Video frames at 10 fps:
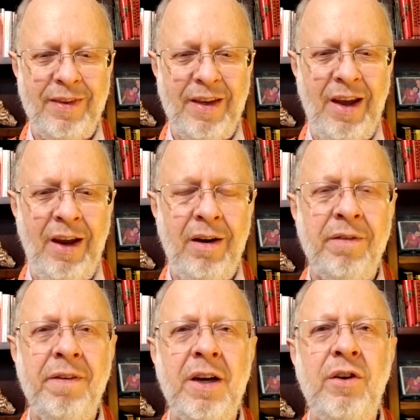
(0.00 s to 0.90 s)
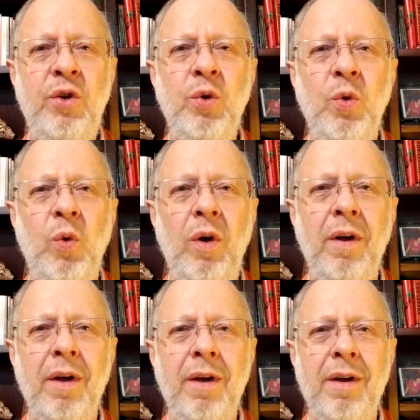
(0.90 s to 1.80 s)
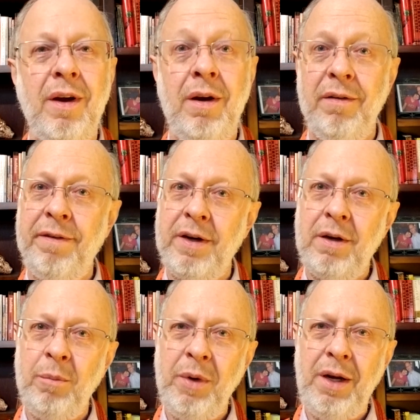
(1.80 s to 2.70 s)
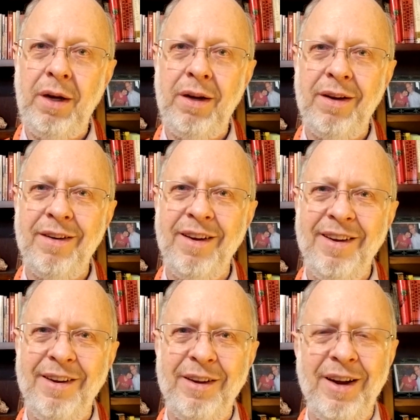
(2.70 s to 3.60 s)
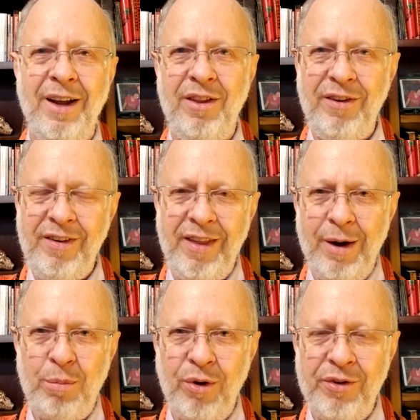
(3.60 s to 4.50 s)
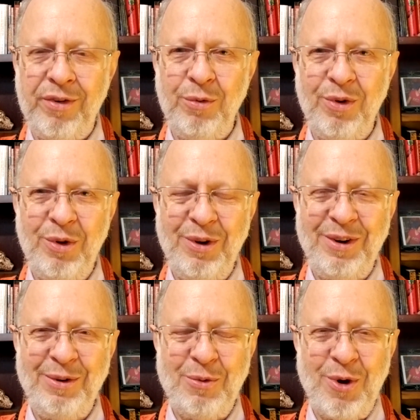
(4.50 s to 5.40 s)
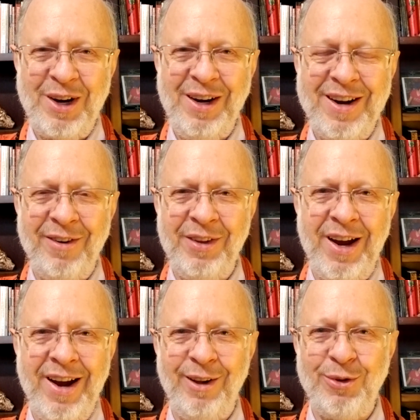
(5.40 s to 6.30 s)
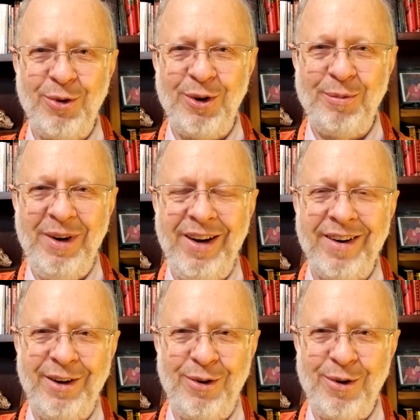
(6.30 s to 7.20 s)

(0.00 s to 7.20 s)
it affects you. It affected me. I see that person walking down the aisle towards me and I turn